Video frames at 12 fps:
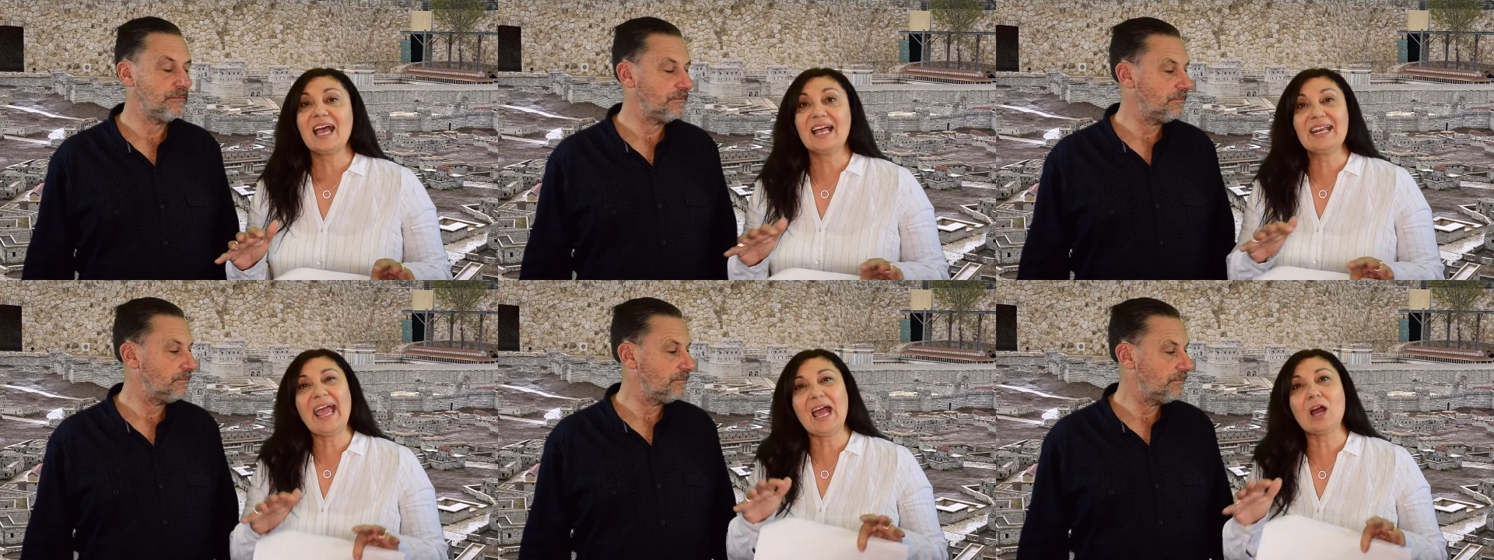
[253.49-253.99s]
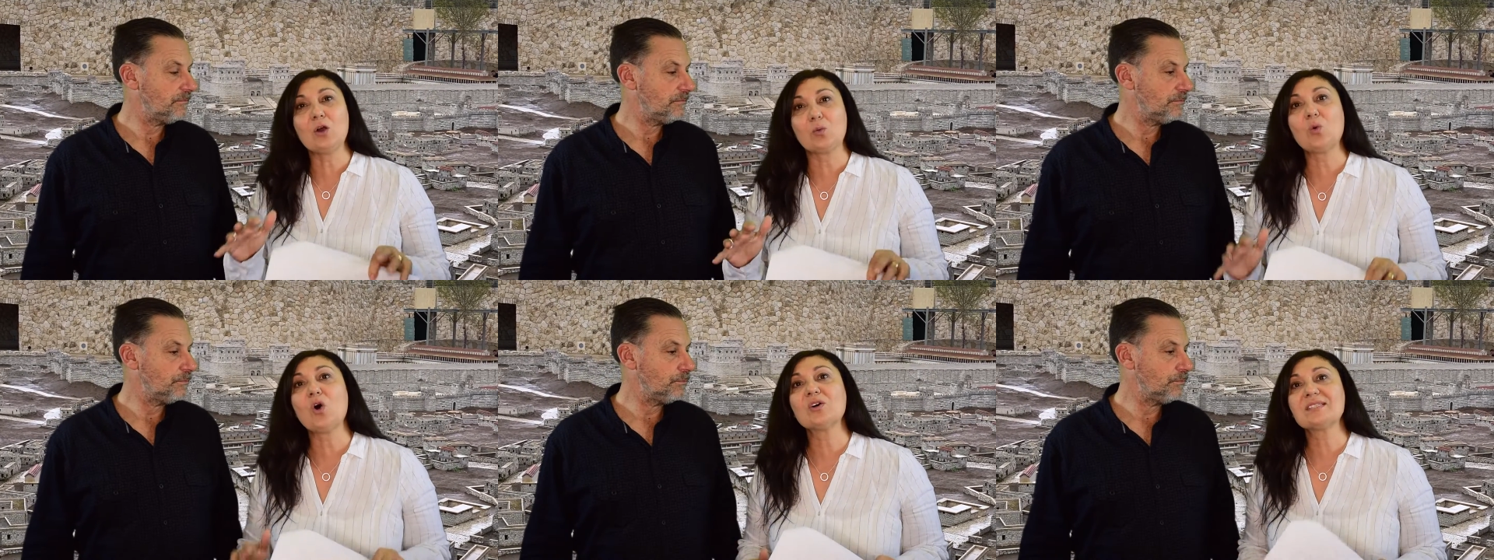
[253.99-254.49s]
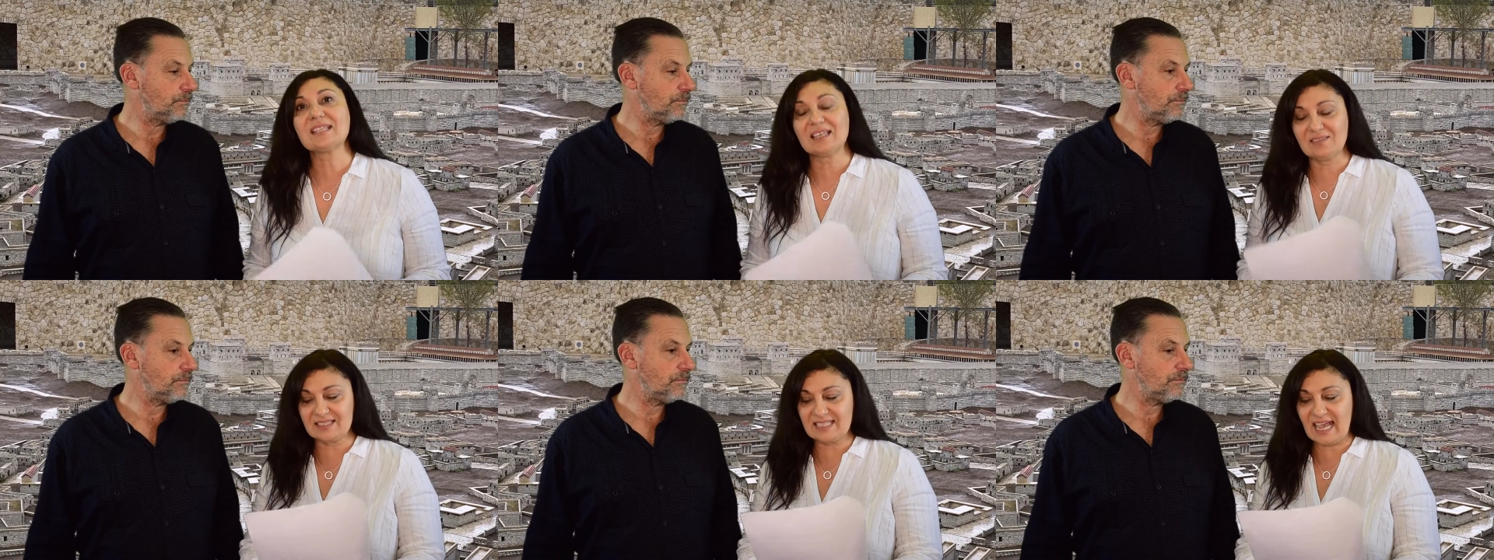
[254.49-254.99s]
Speaker 1: and how it was
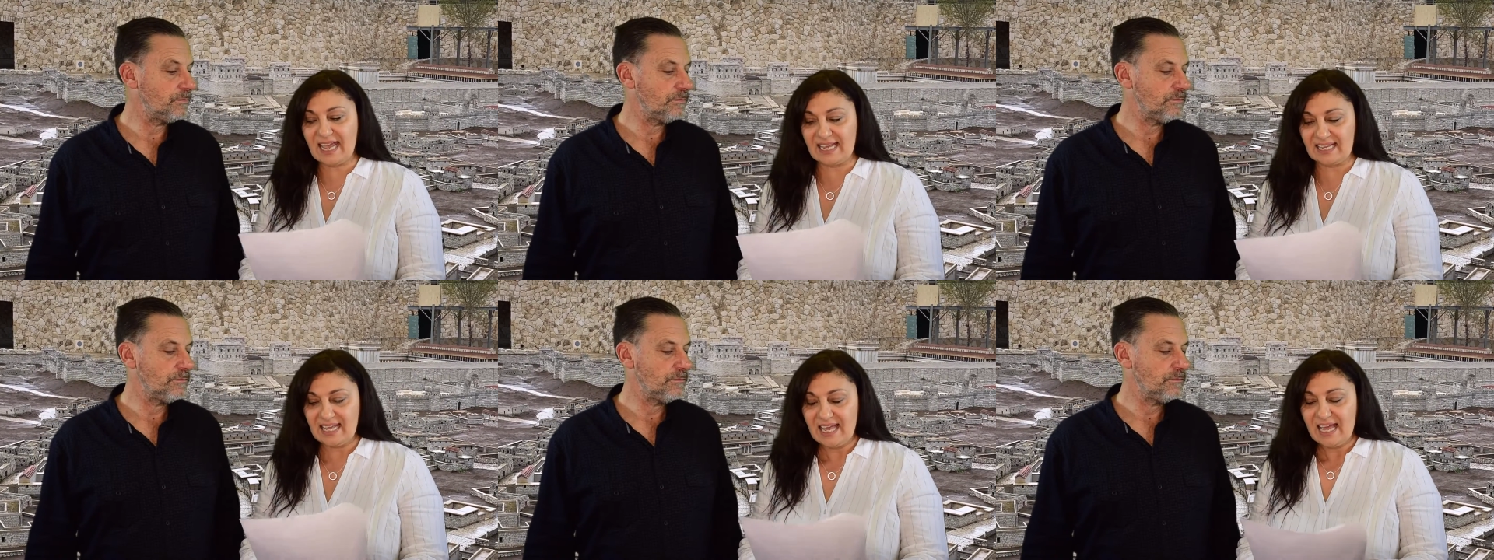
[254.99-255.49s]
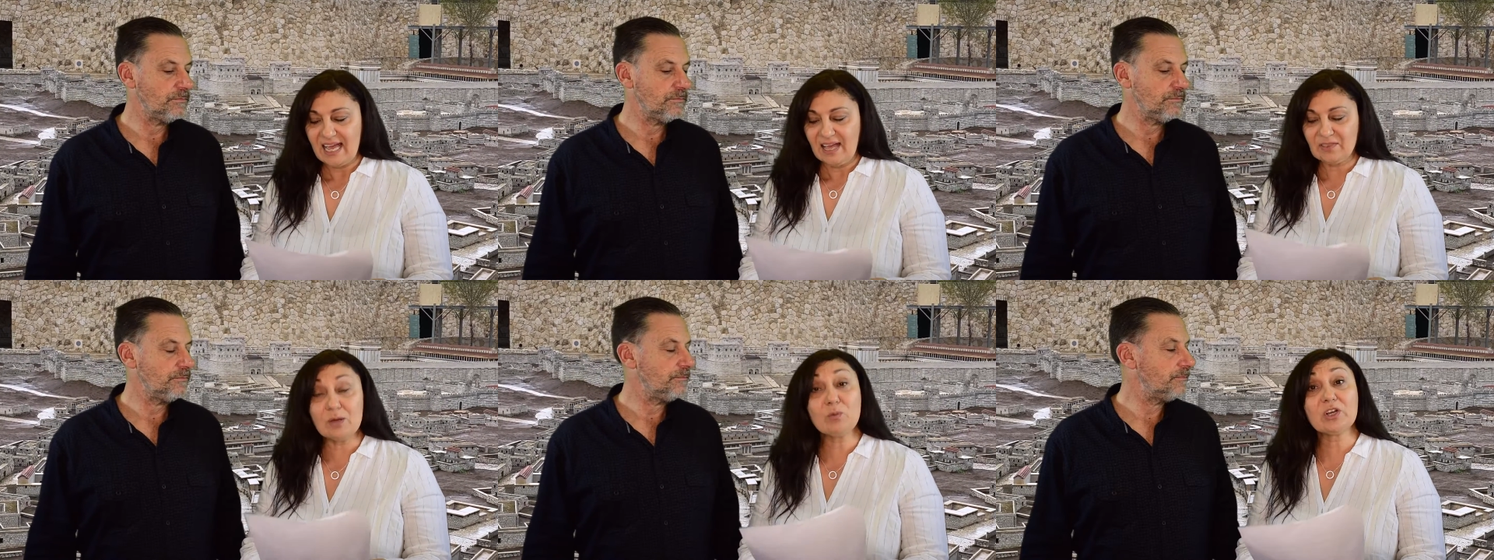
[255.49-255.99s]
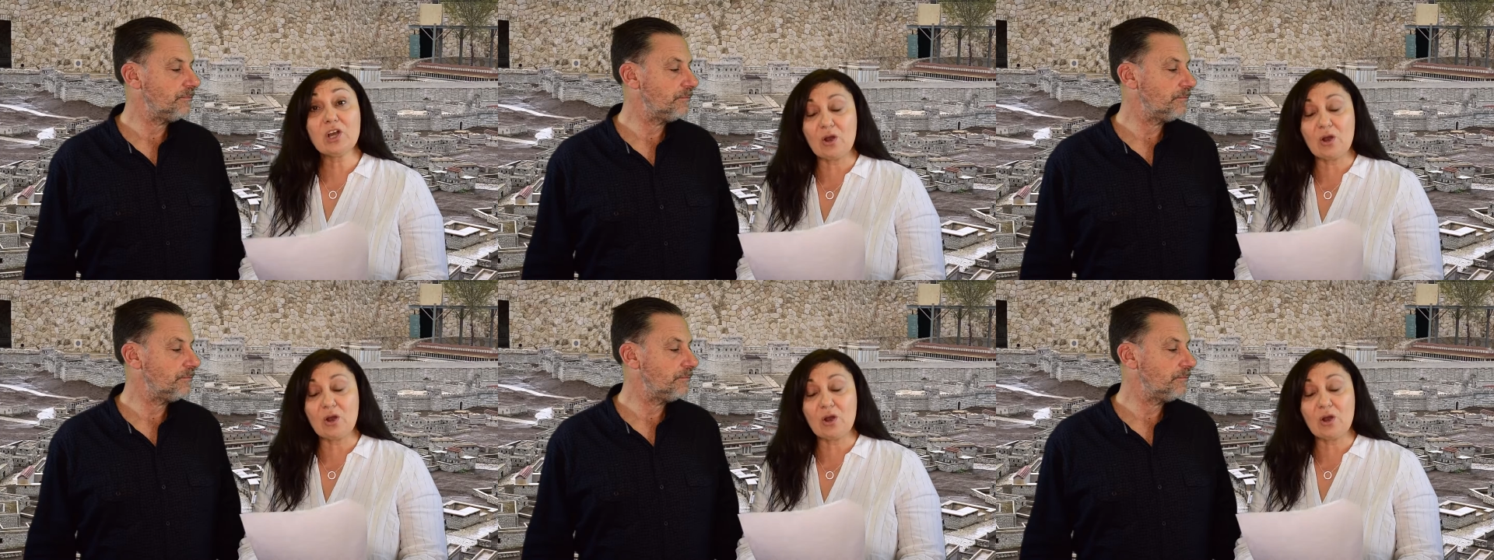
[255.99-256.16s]
in the day. Then we're